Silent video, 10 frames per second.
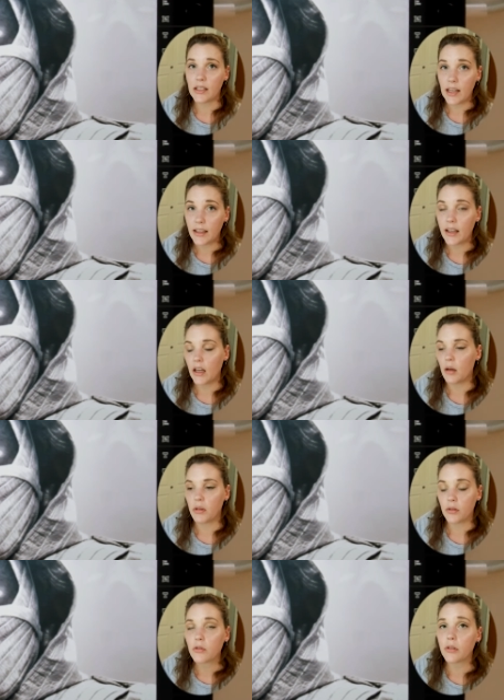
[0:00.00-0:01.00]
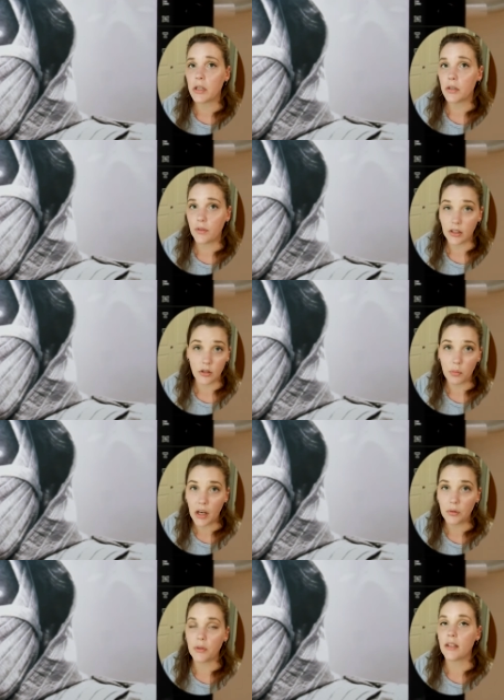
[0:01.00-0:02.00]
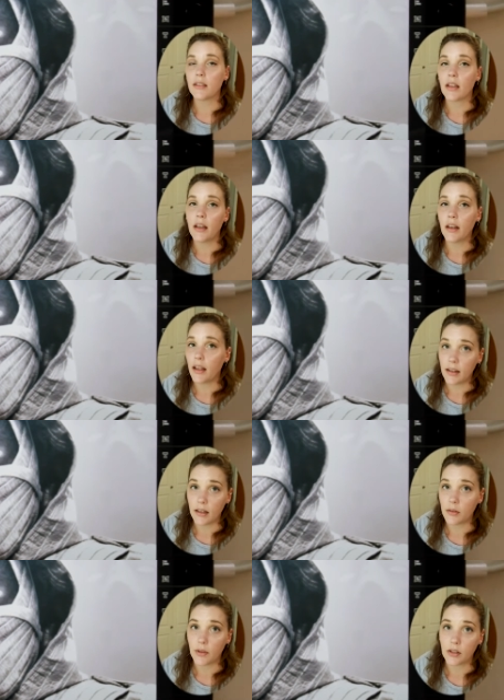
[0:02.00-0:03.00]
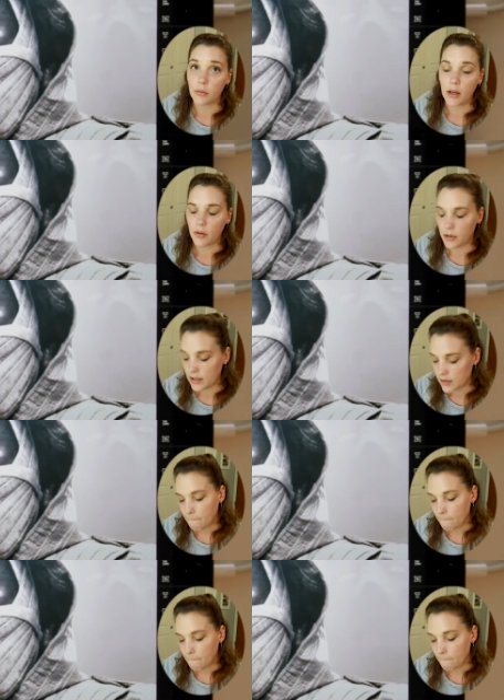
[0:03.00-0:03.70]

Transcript: get in the habit of creating vector pathways and editing vector pathways.